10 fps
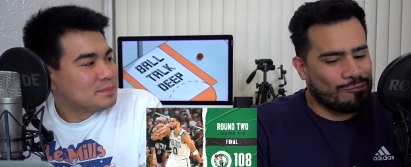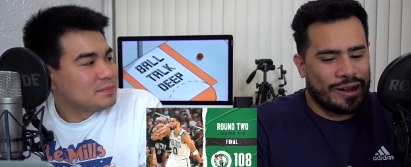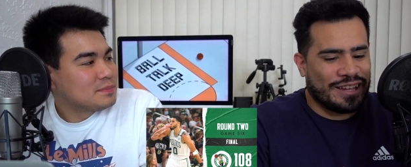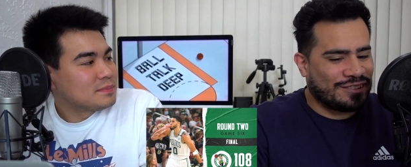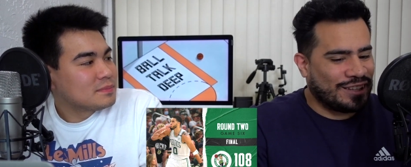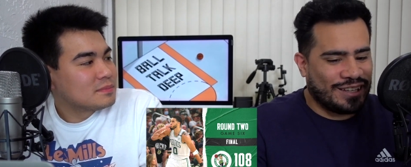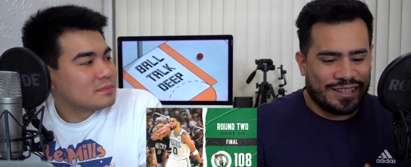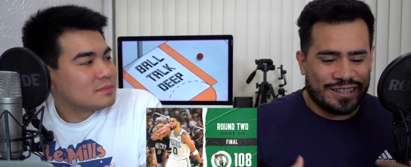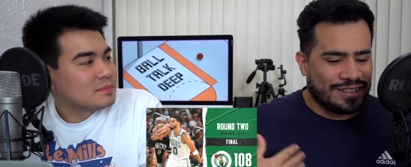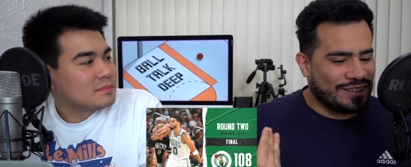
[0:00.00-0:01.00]

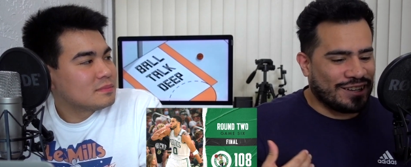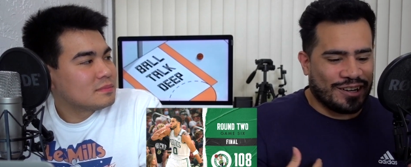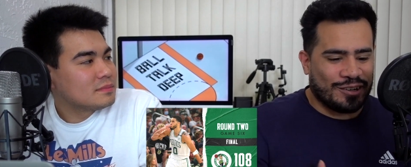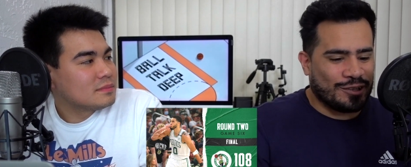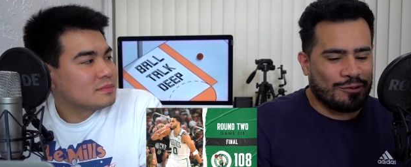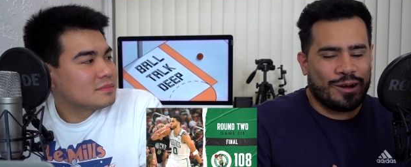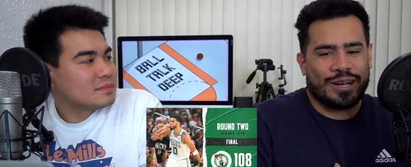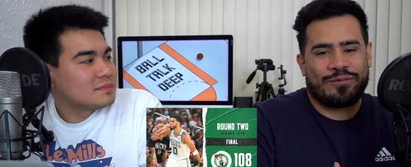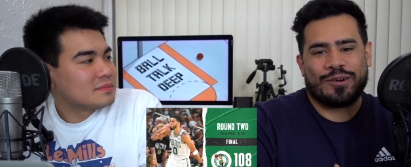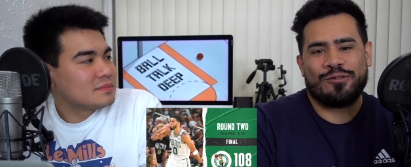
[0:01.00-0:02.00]
Speaker 1: resting. You know, they're
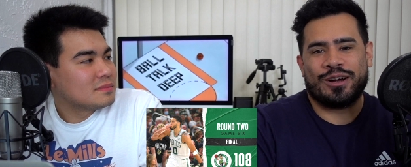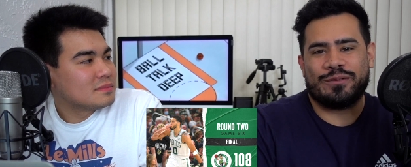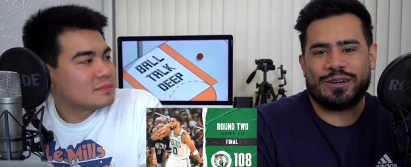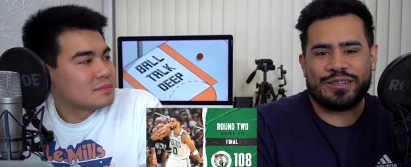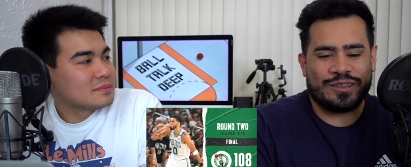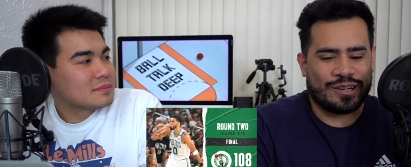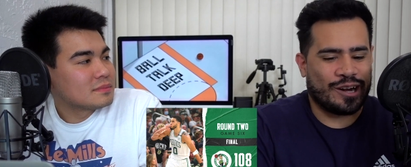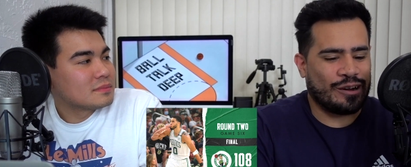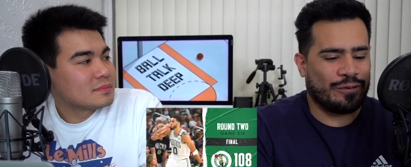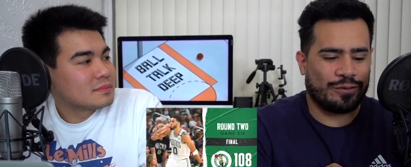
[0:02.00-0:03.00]
waiting for whoever is in
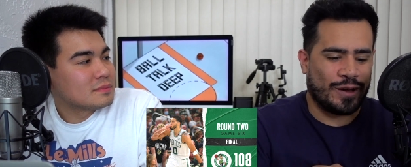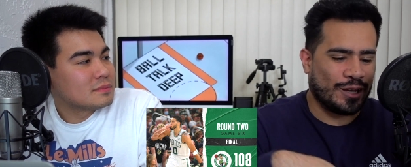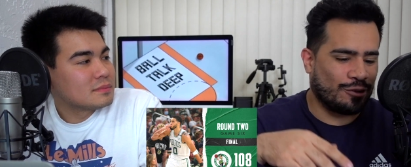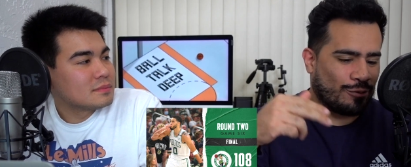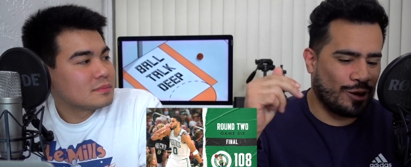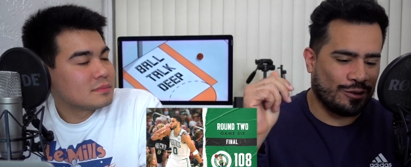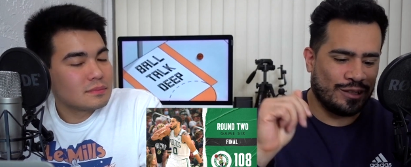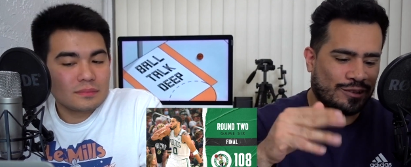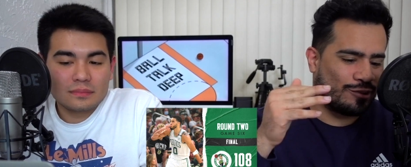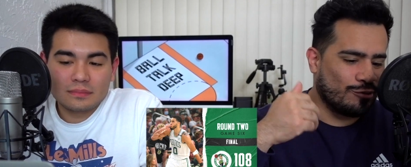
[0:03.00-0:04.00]
the conference finals. Well,
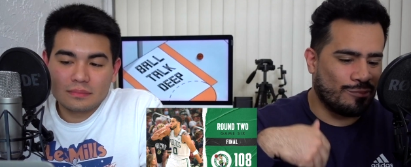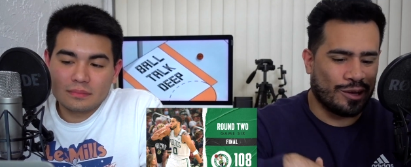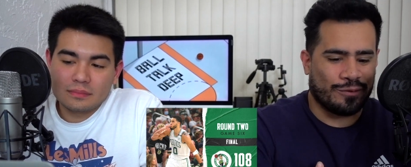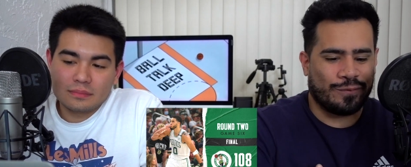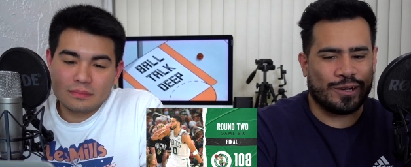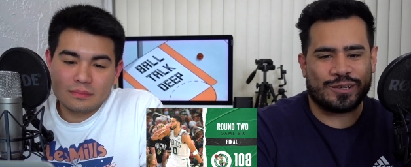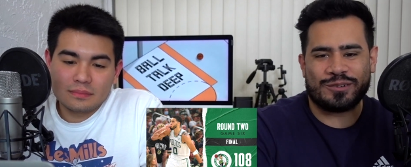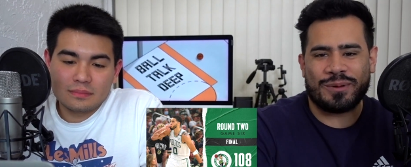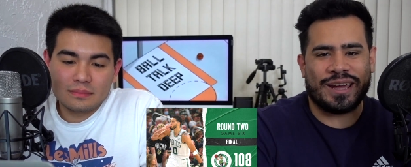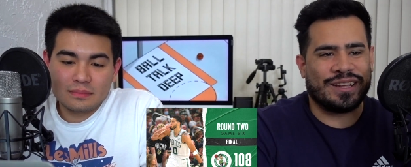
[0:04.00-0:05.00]
these two
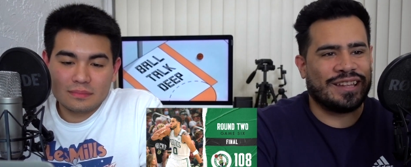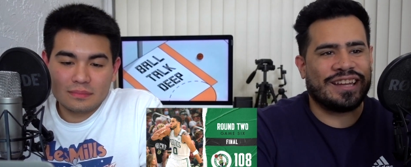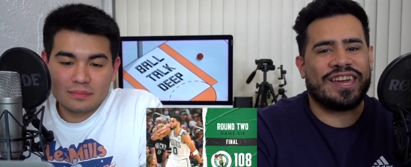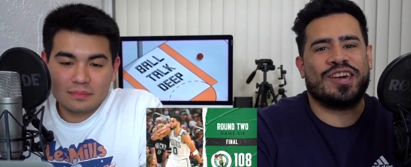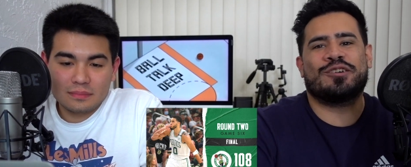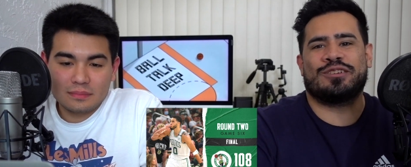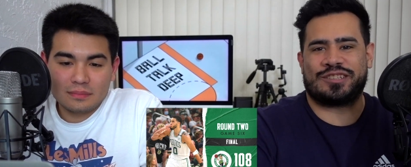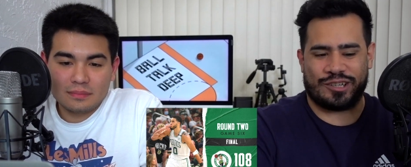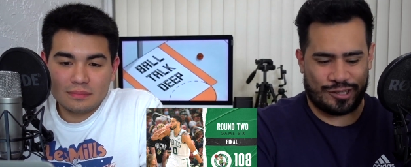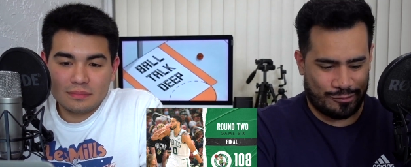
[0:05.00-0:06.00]
motherfuckers, man, they kill
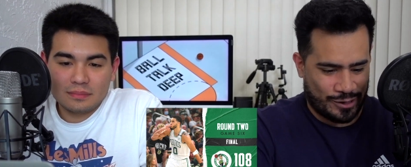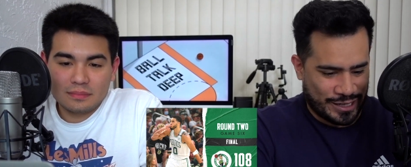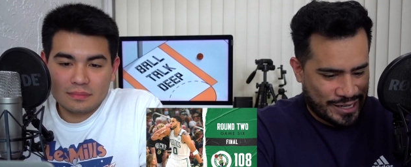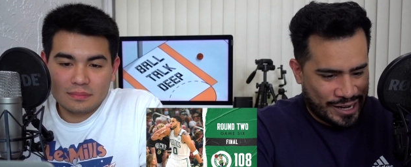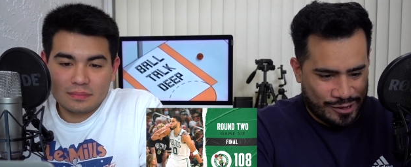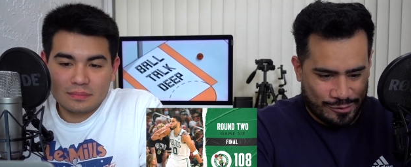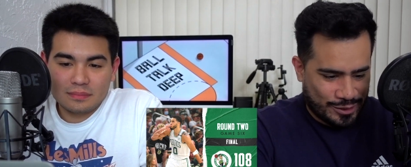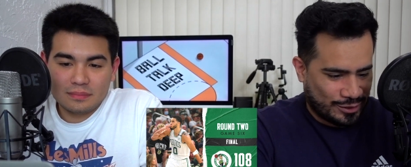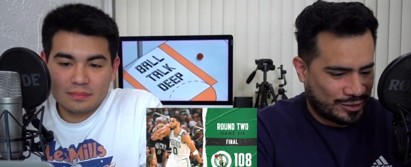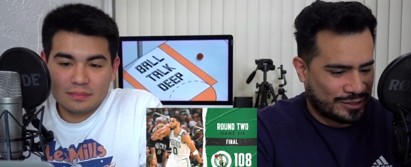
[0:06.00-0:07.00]
each other right
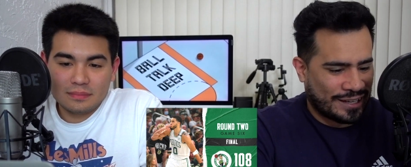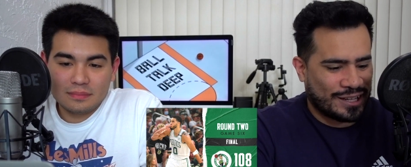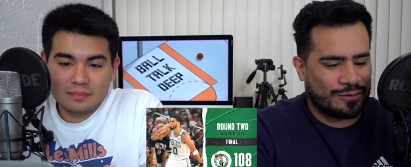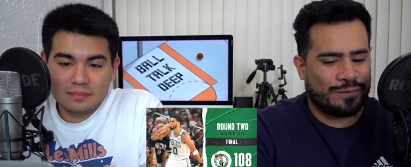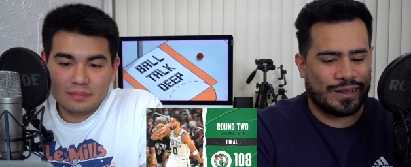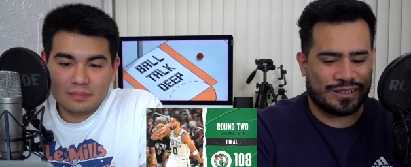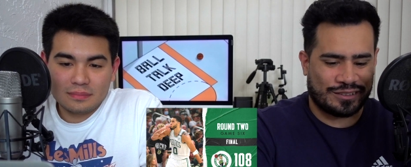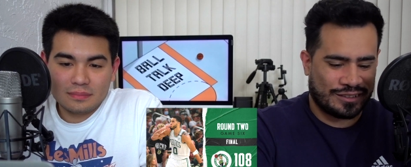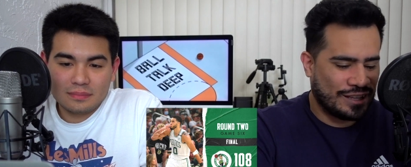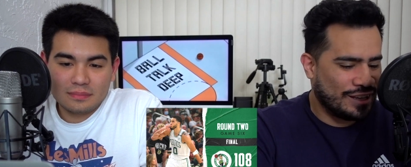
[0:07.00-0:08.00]
now in a
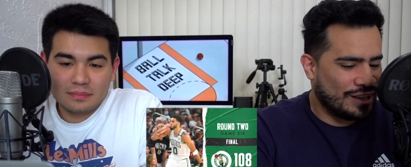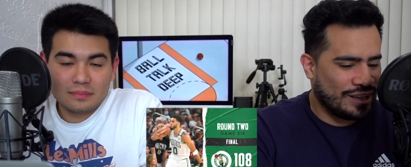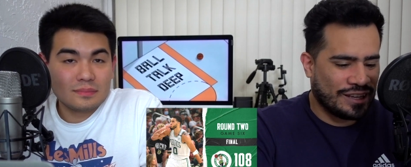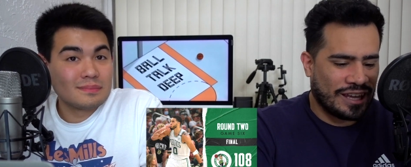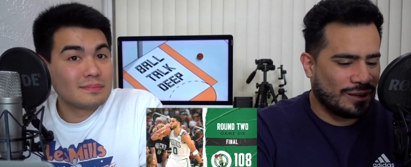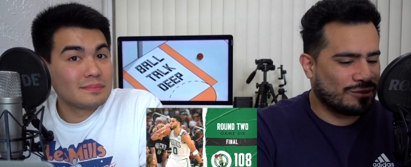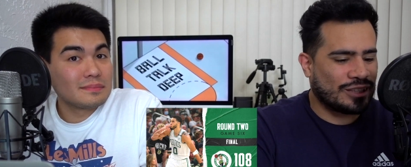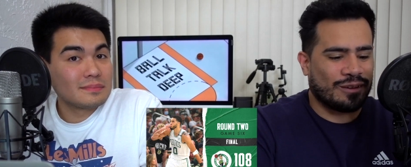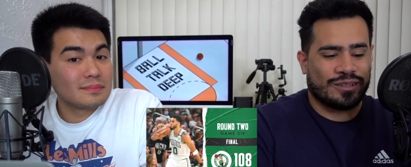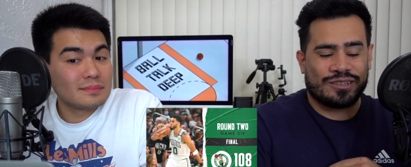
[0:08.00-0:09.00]
slugfest in Game
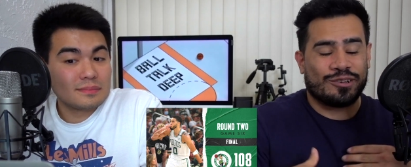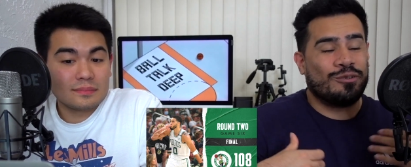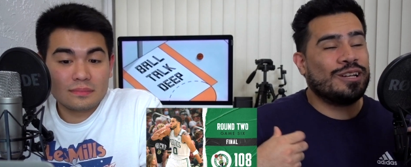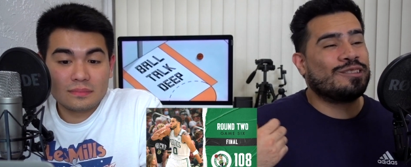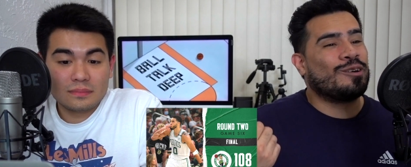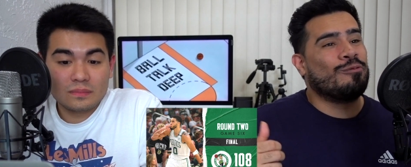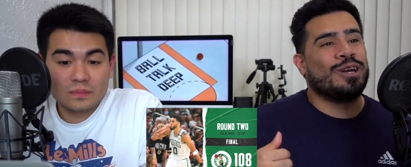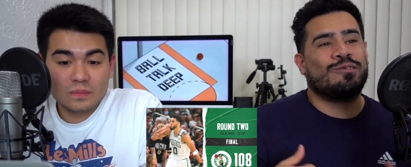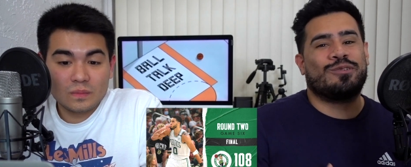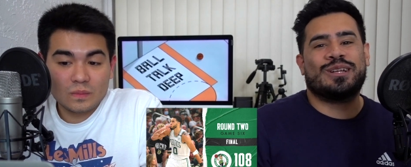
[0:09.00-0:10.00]
Seven. So it's a
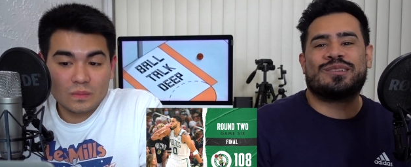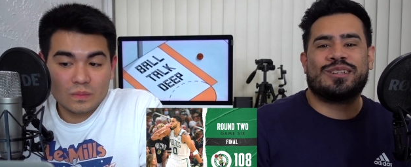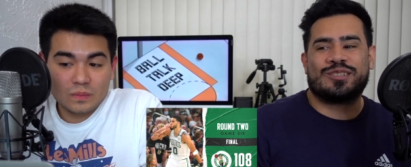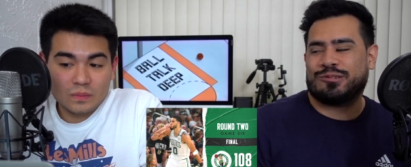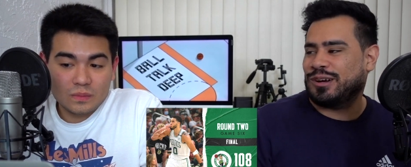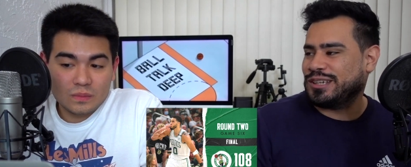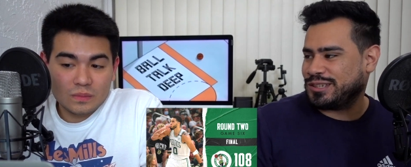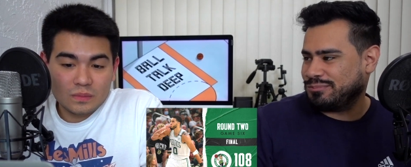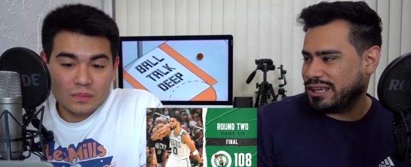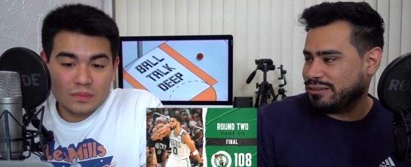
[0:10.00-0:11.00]
win-win
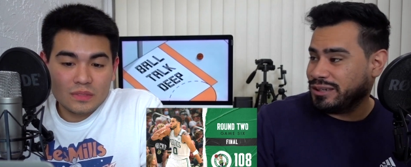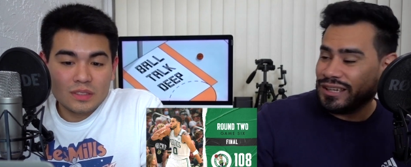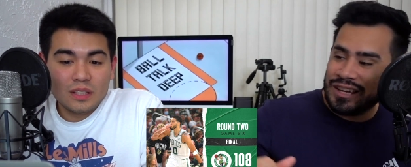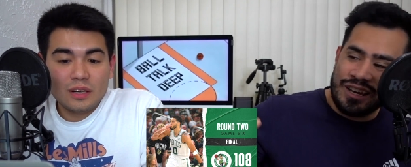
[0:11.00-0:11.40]
situation, baby.